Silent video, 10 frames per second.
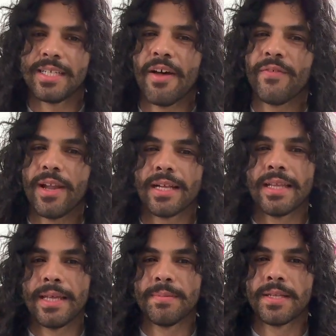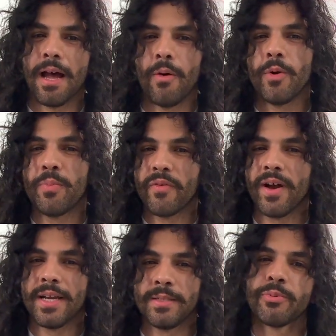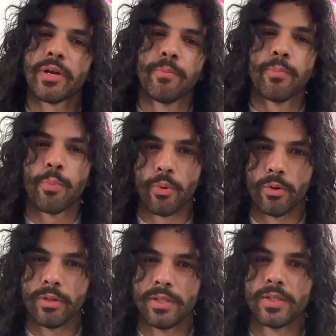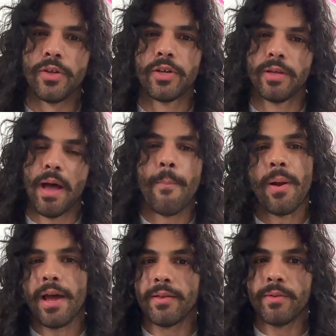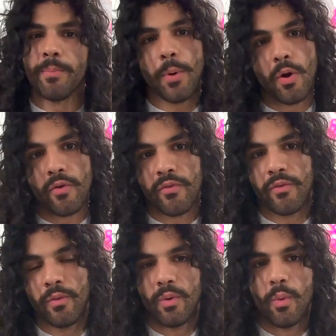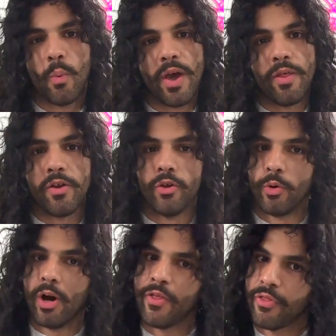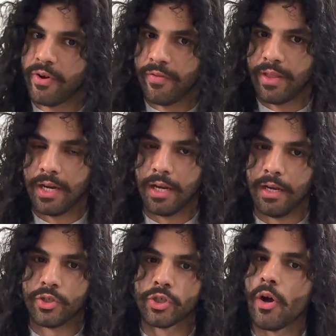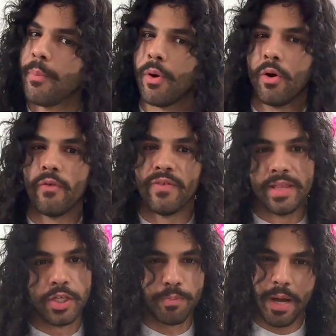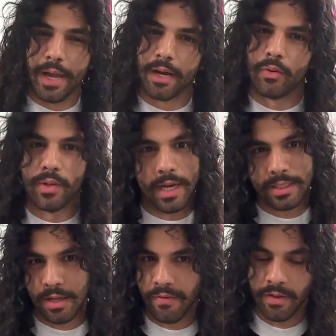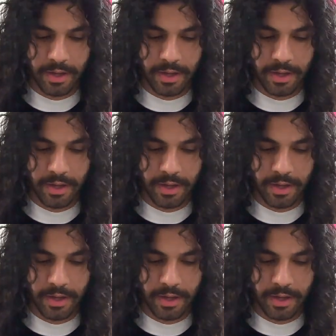I feel like the tips that I will provide is pretty broad, so you could apply it to both, whether you are thrifting in shop or vintage buying and all that stuff.